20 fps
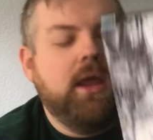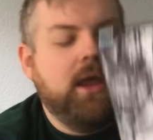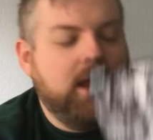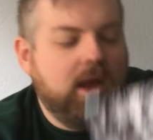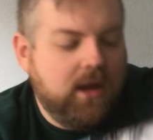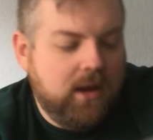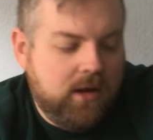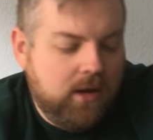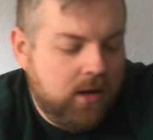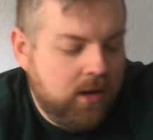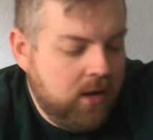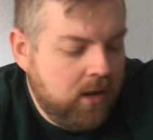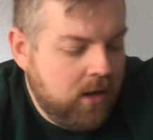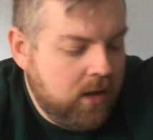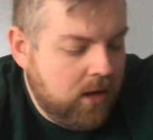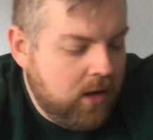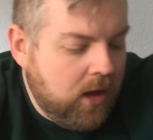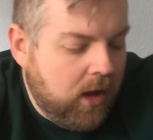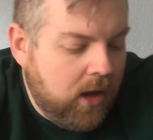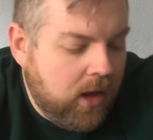and
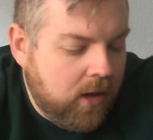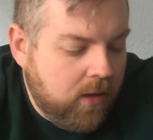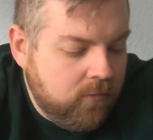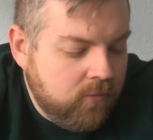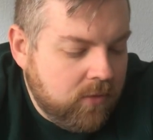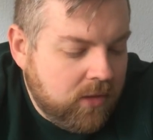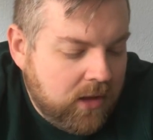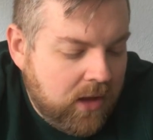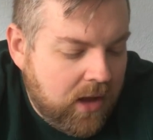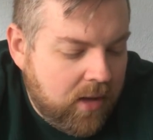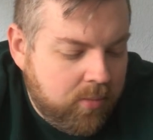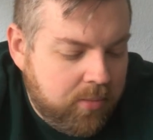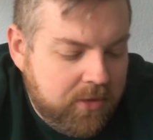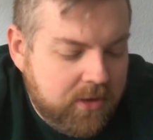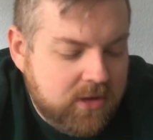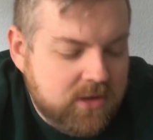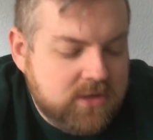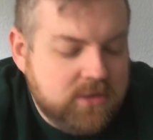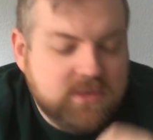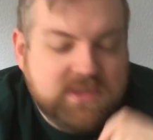really happy
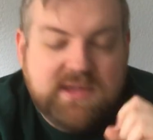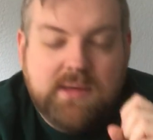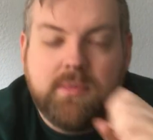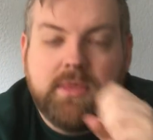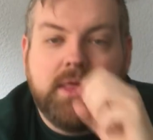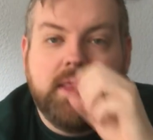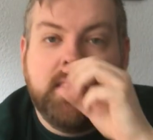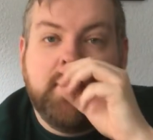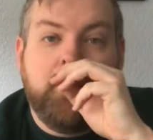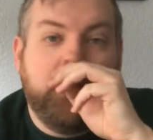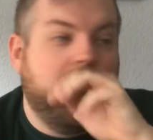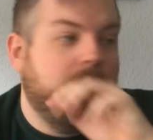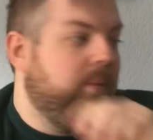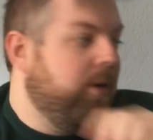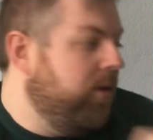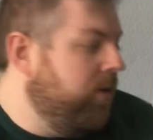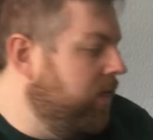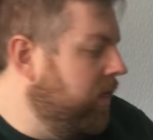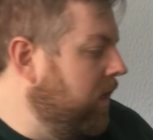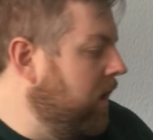to do something that we're
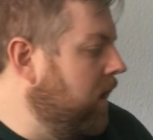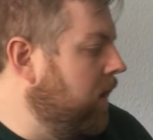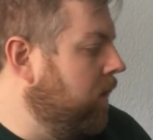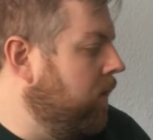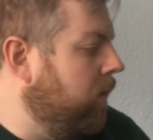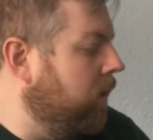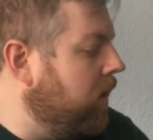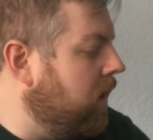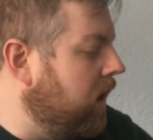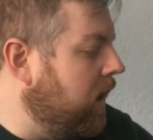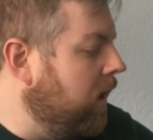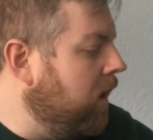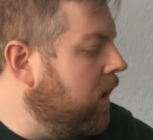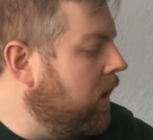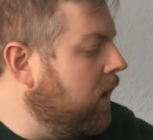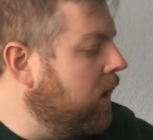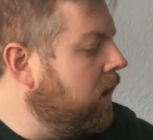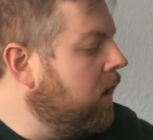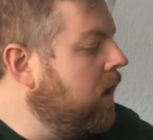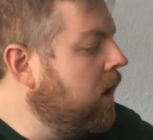both working
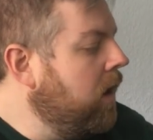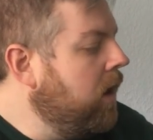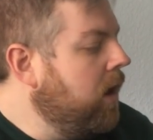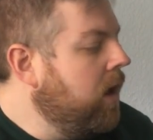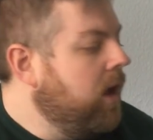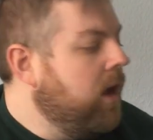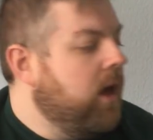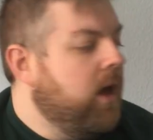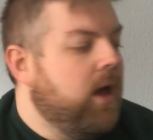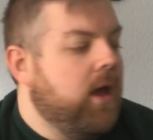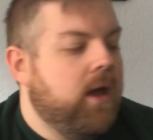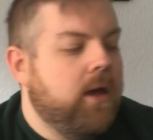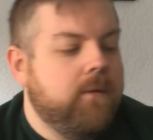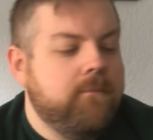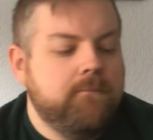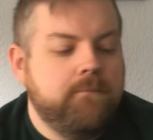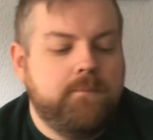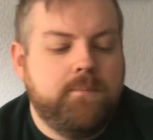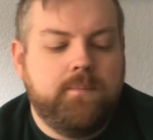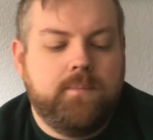on
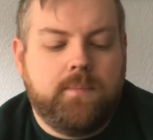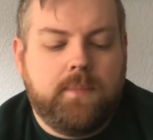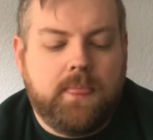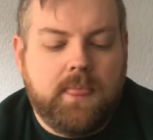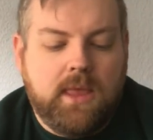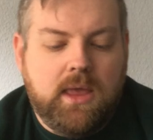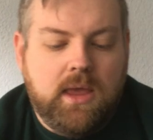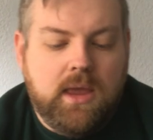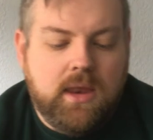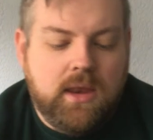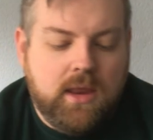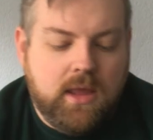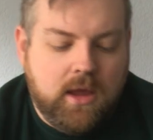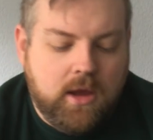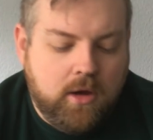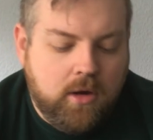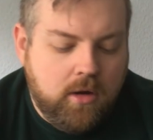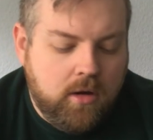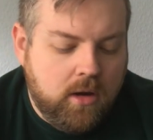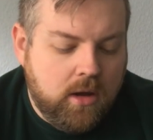in
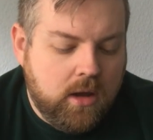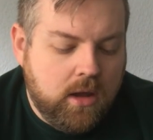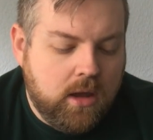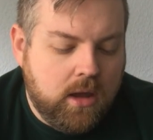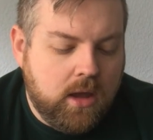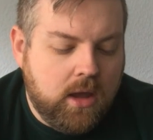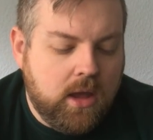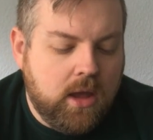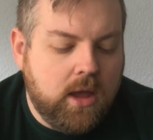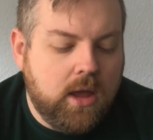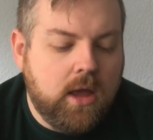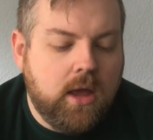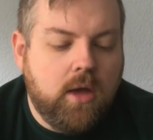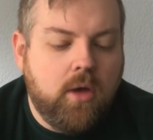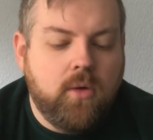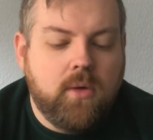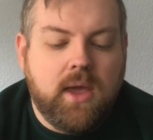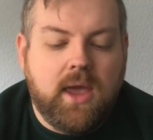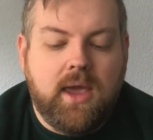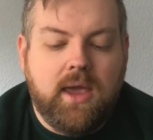there.
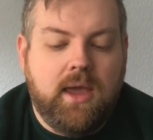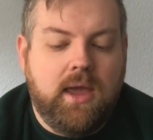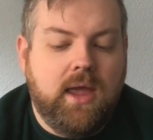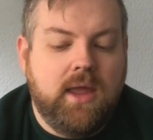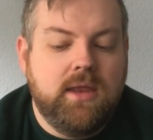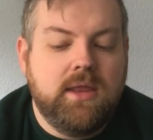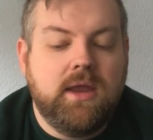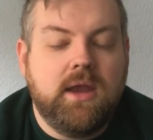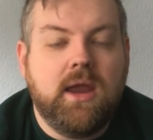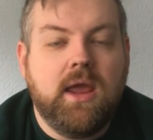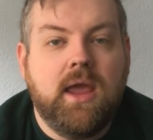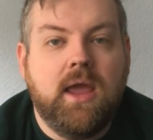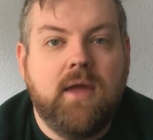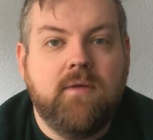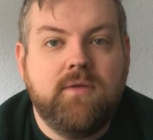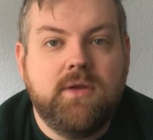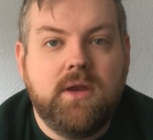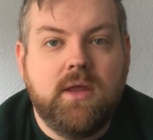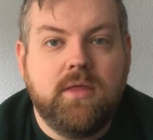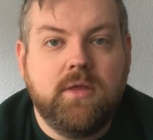Okay, and then I
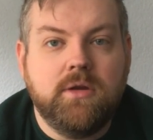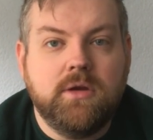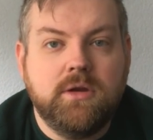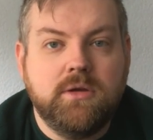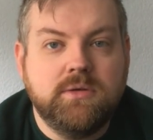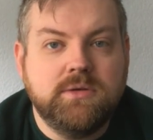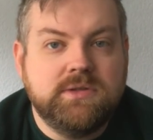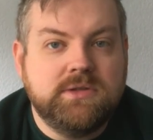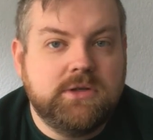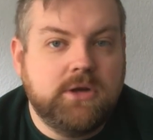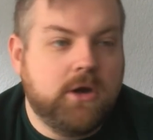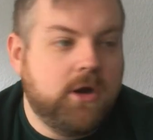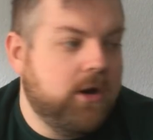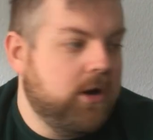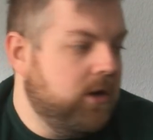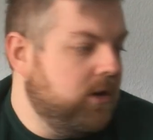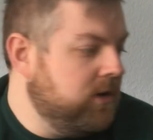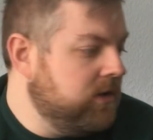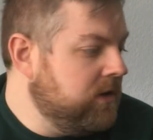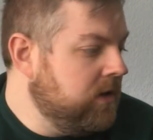have another new
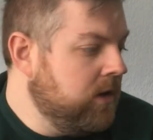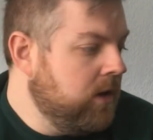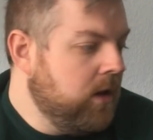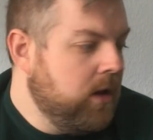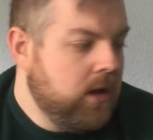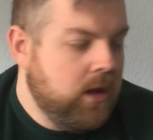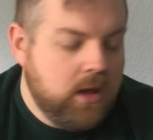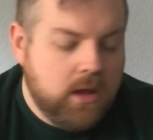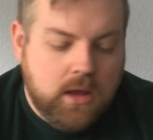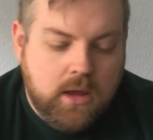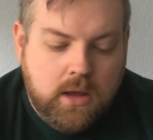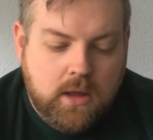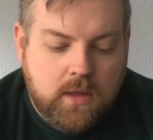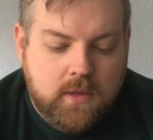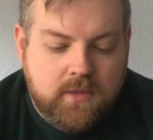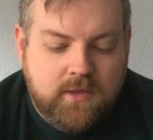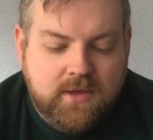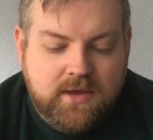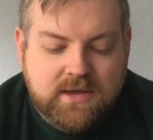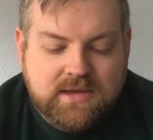start.
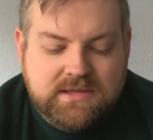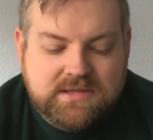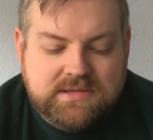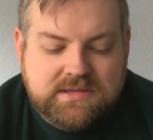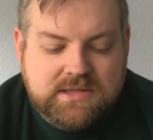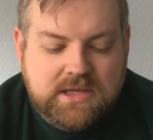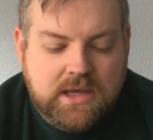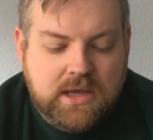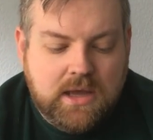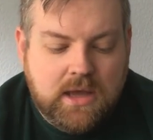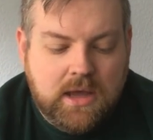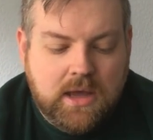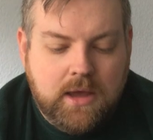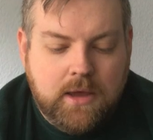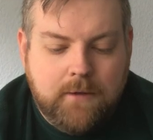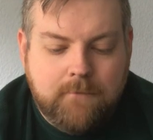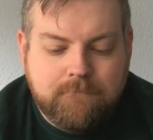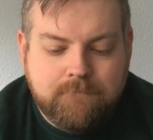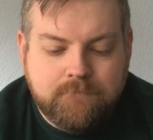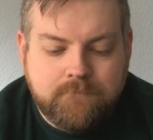This,
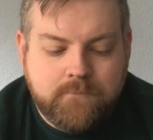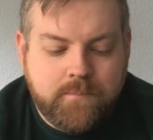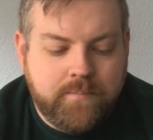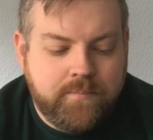I